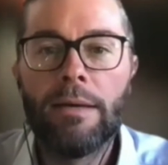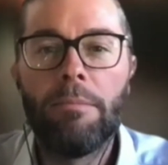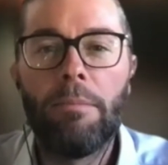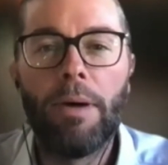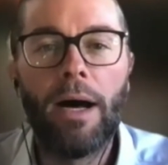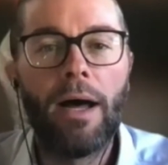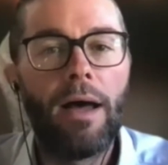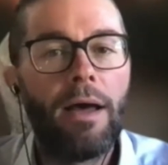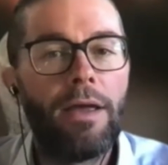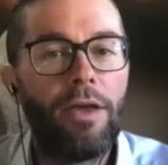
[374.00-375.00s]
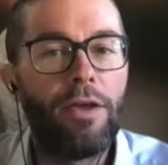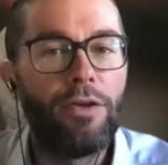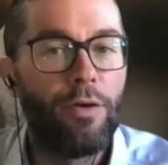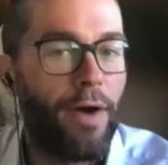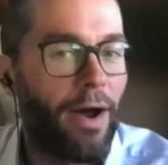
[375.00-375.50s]
but
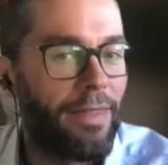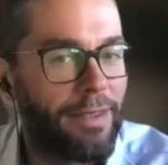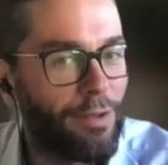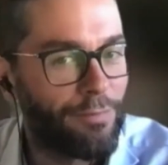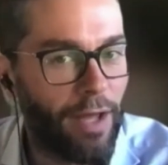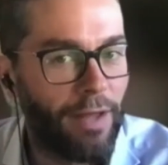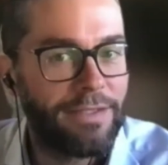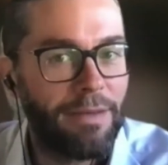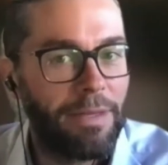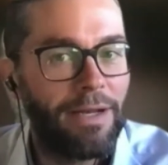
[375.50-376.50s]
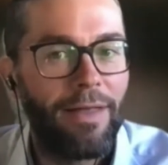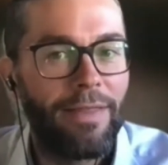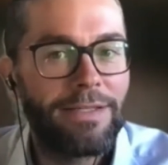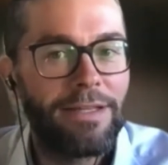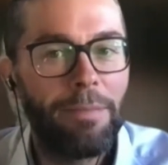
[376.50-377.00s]
you've done something like
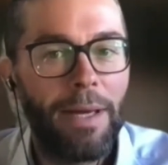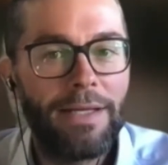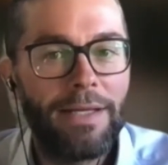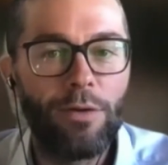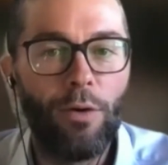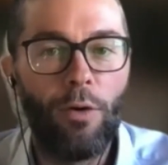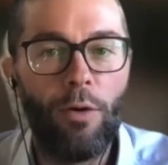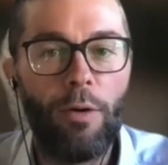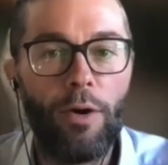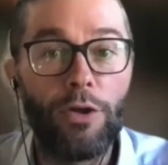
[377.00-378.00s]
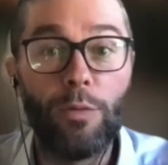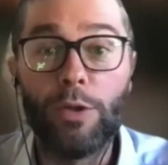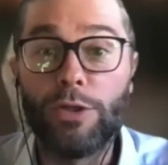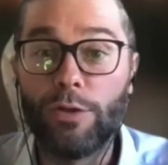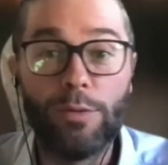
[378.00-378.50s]
this in the past, or you
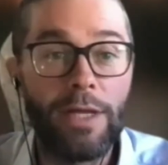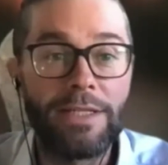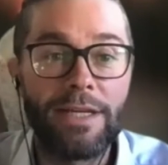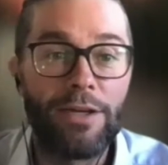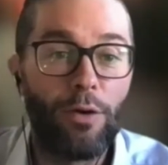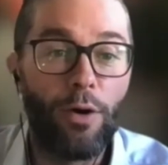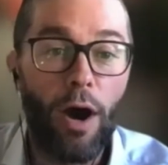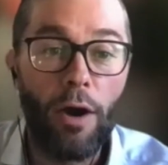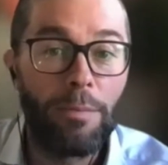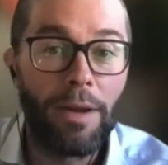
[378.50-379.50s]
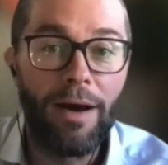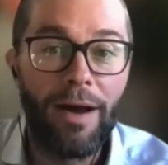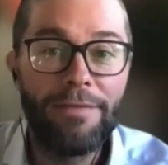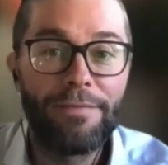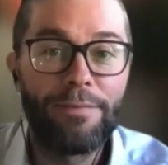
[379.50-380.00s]
would do this in your home
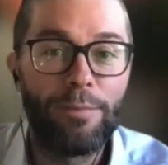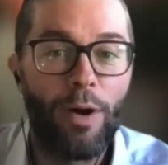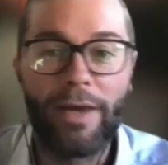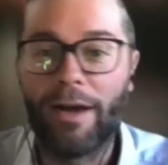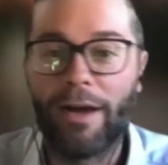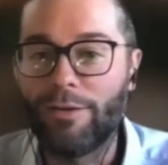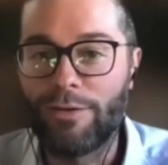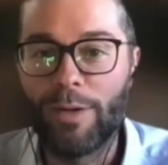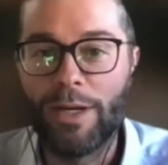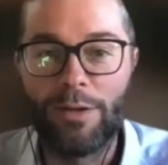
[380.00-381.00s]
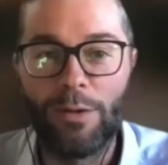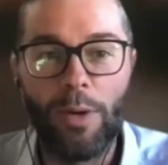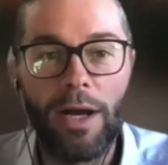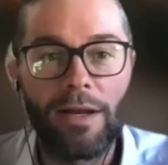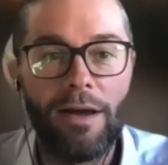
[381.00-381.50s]
life. Why can't you do it in your
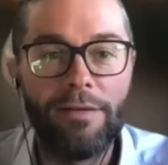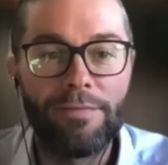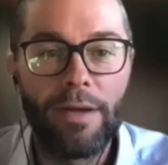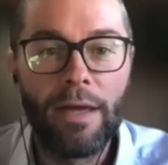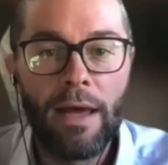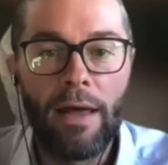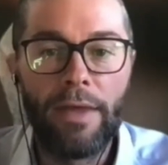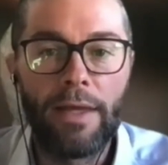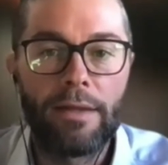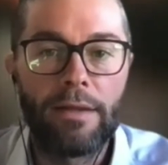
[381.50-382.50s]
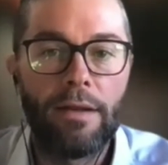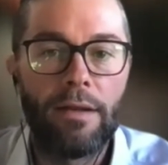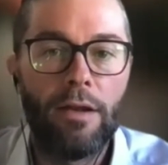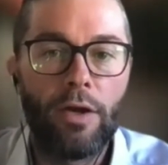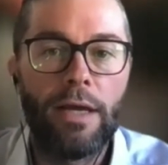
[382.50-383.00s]
work life? I think
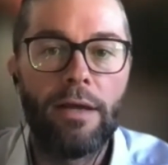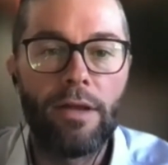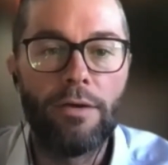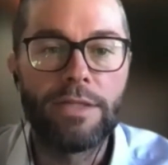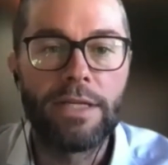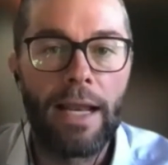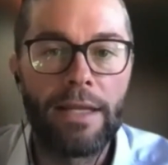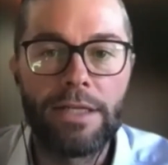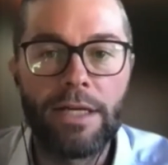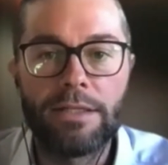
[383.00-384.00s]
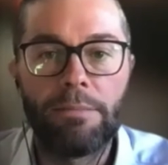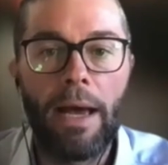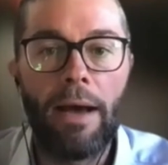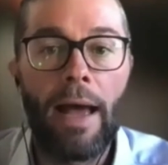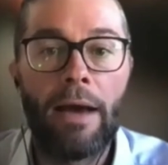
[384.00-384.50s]
looking at those analogies
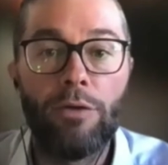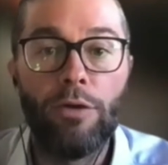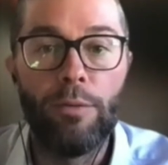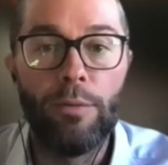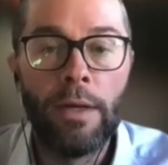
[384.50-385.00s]
about how you